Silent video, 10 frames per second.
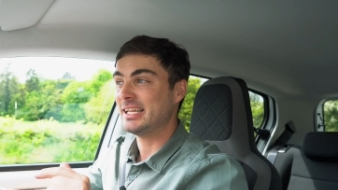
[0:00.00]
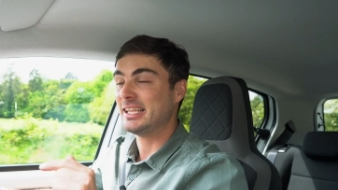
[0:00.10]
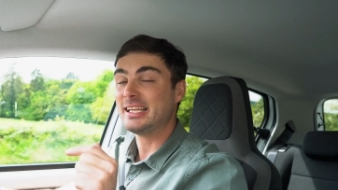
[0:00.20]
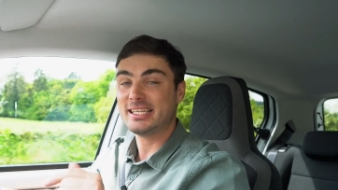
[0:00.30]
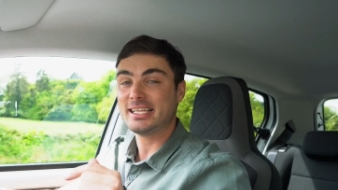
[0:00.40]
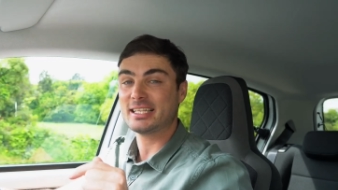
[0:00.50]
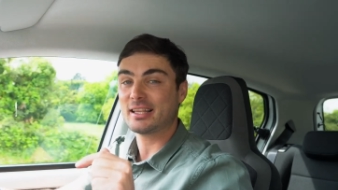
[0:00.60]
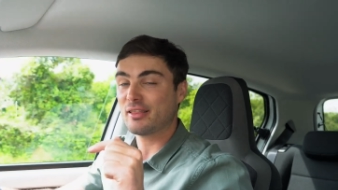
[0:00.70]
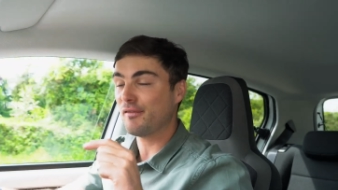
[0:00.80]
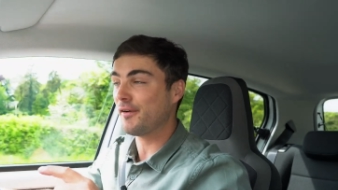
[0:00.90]
This is
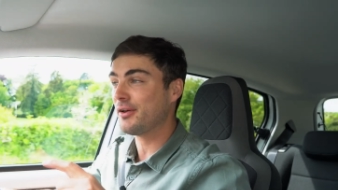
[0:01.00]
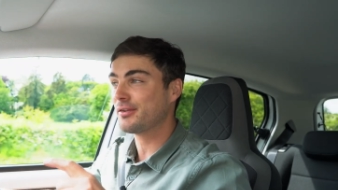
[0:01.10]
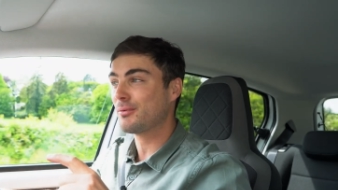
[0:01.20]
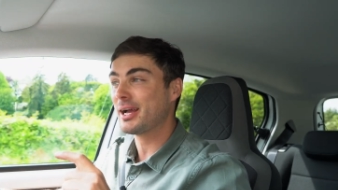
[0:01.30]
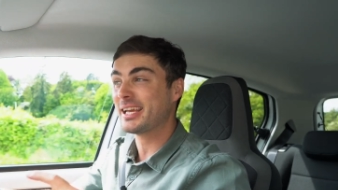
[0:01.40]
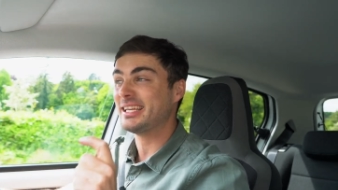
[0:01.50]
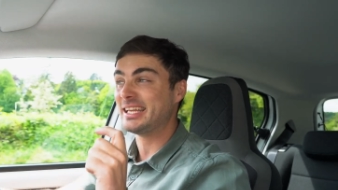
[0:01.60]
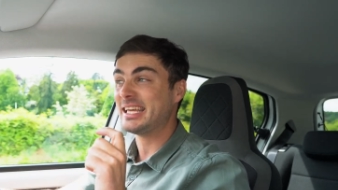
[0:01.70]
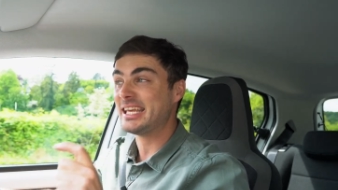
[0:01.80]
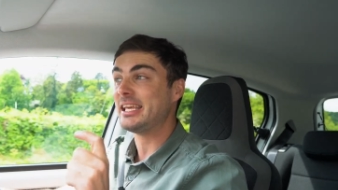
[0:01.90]
the Volkswagen
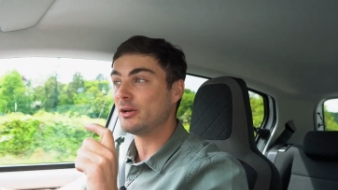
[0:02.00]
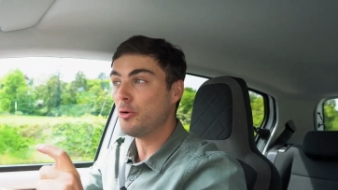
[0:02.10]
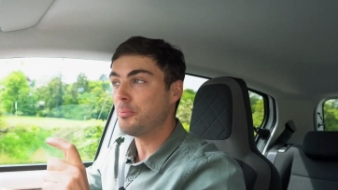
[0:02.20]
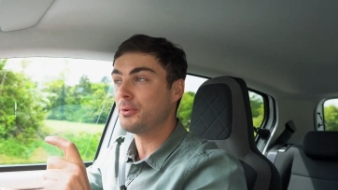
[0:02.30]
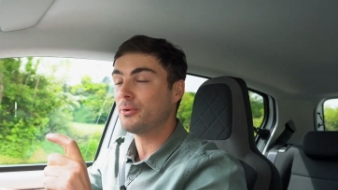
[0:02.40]
E-Up,